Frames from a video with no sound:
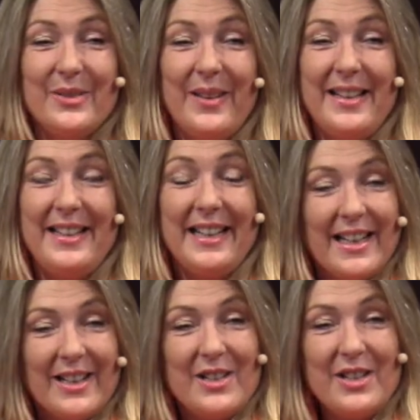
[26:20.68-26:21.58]
a funny thing,
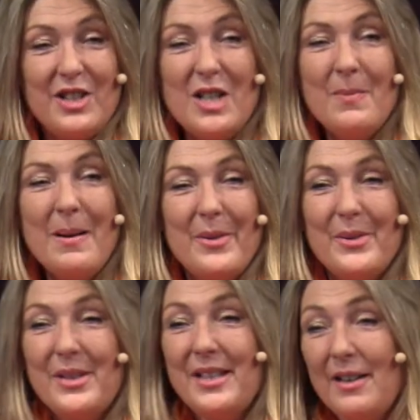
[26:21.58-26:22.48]
because do you remember,
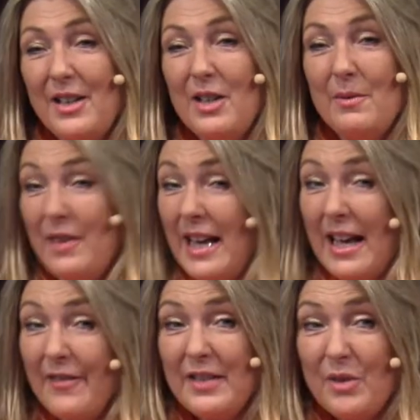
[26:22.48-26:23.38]

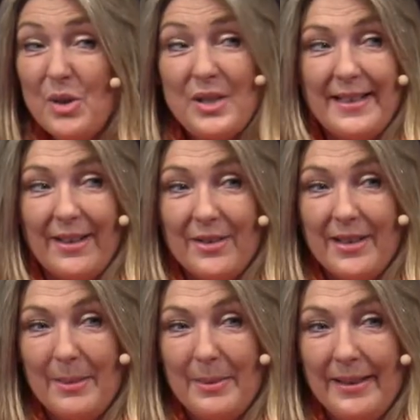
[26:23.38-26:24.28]
have any of you seen
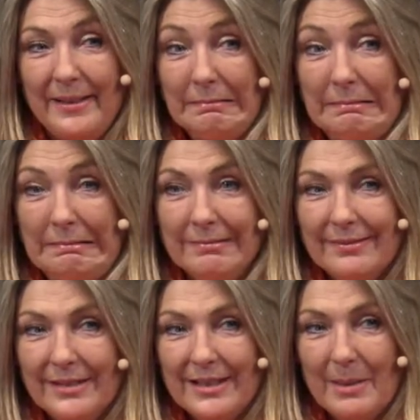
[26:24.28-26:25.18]
Downton Abbey?
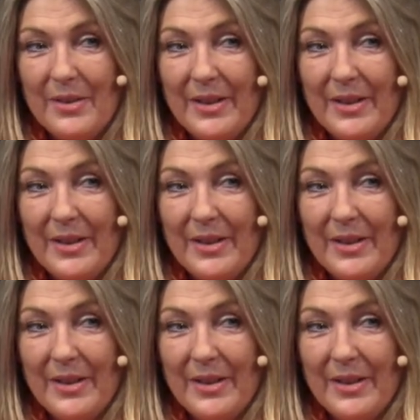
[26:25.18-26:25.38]
Some of you.